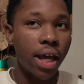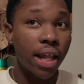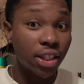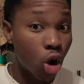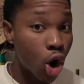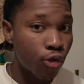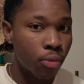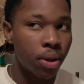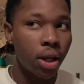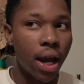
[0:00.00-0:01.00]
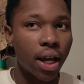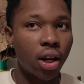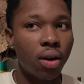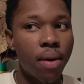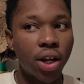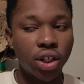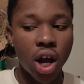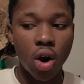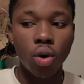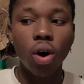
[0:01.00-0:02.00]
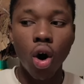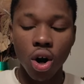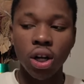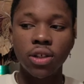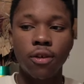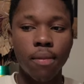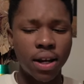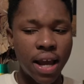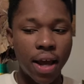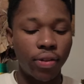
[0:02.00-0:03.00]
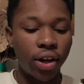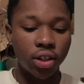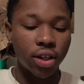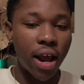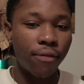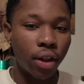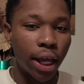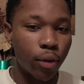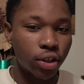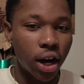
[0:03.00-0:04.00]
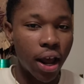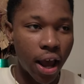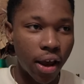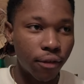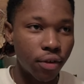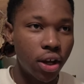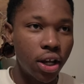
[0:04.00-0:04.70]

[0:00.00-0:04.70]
and that's hard for me, I cannot imagine how hard it is for my dad that doesn't have the language that I have